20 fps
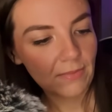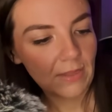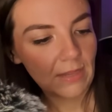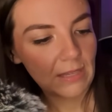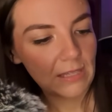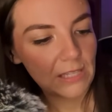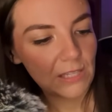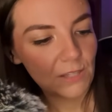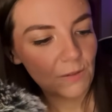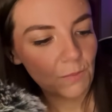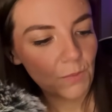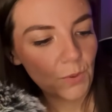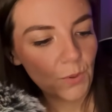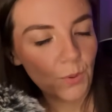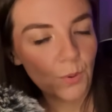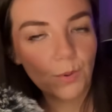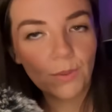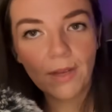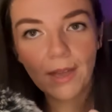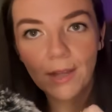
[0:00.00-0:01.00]

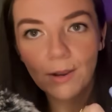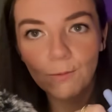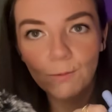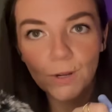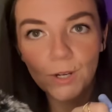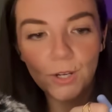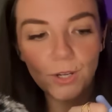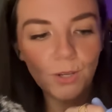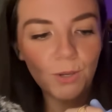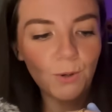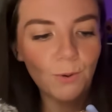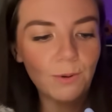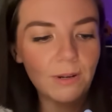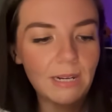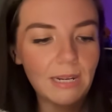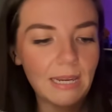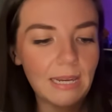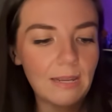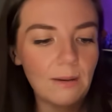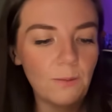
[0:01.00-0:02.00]
Smooth and Renew
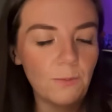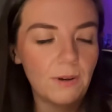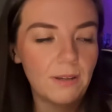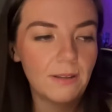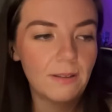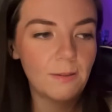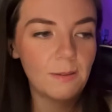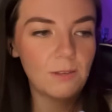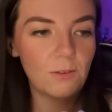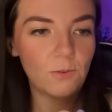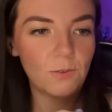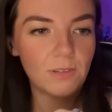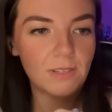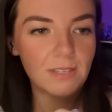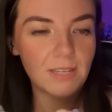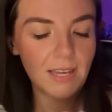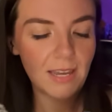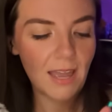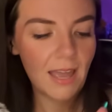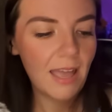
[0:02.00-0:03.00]
Night Oil.
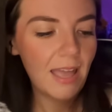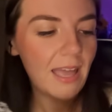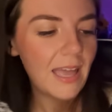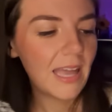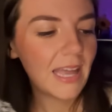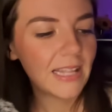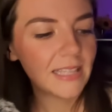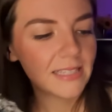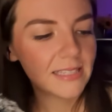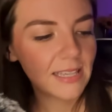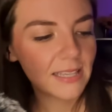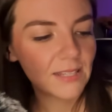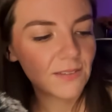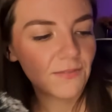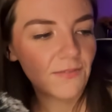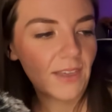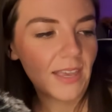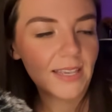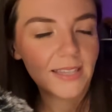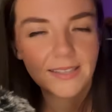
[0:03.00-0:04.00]
Interesting. It says
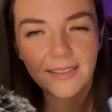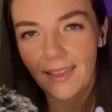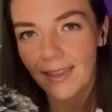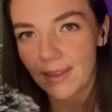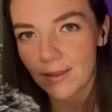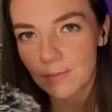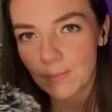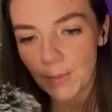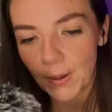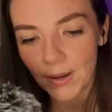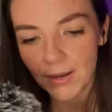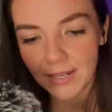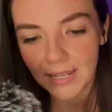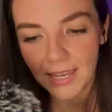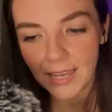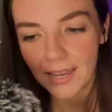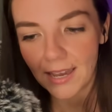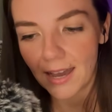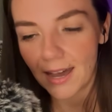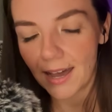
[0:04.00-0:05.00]
face and
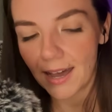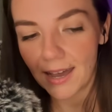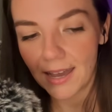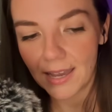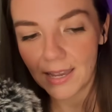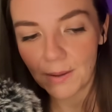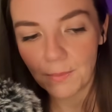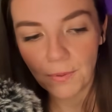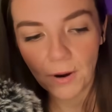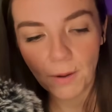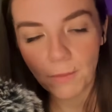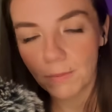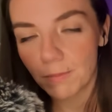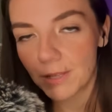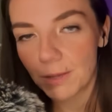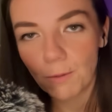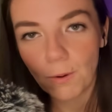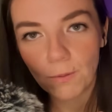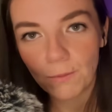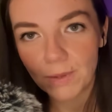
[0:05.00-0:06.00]
body. I
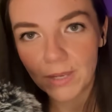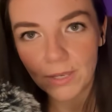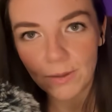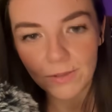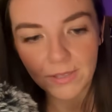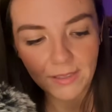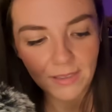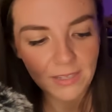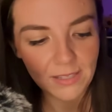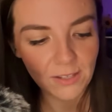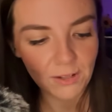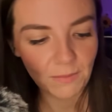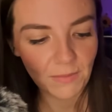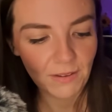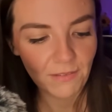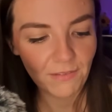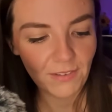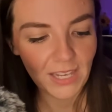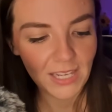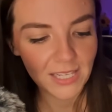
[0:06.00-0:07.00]
probably won't be using these on my
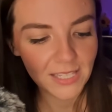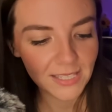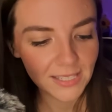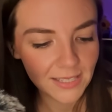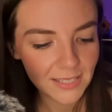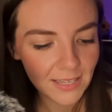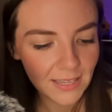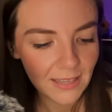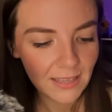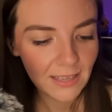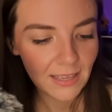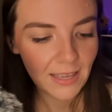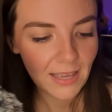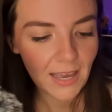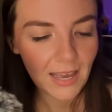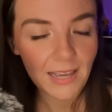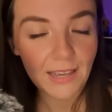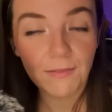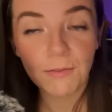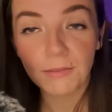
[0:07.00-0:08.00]
face.
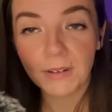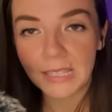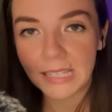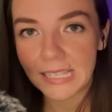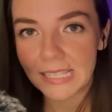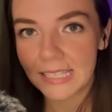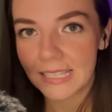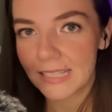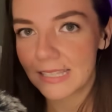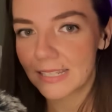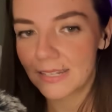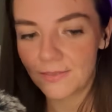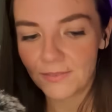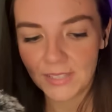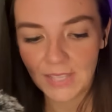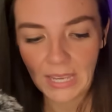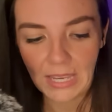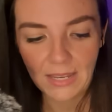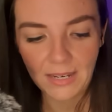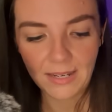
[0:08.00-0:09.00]
I have really sensitive
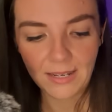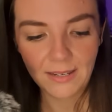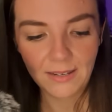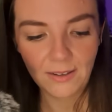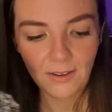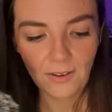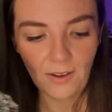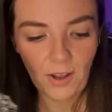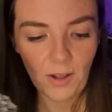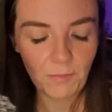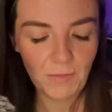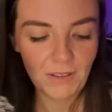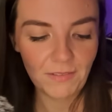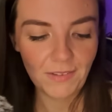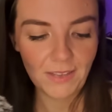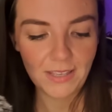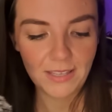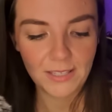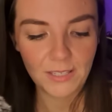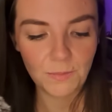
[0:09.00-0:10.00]
skin on my
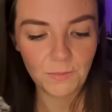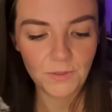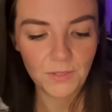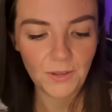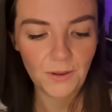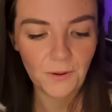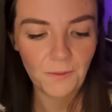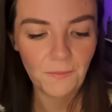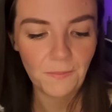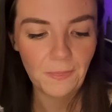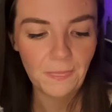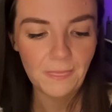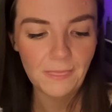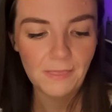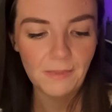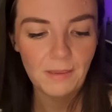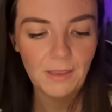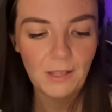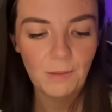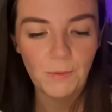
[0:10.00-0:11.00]
face, so
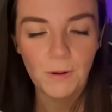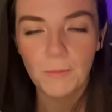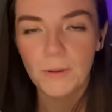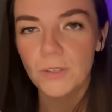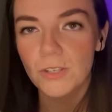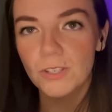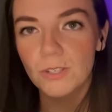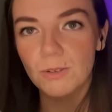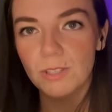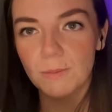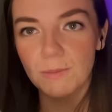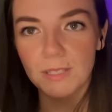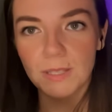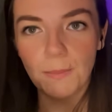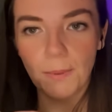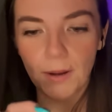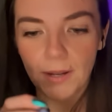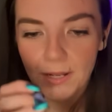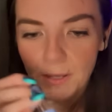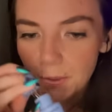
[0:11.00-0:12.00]
I'll probably just use them as a
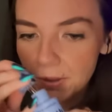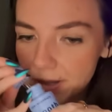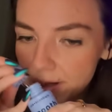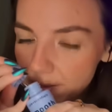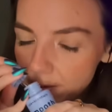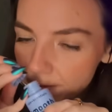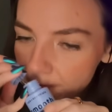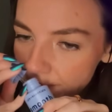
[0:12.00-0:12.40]
body oil.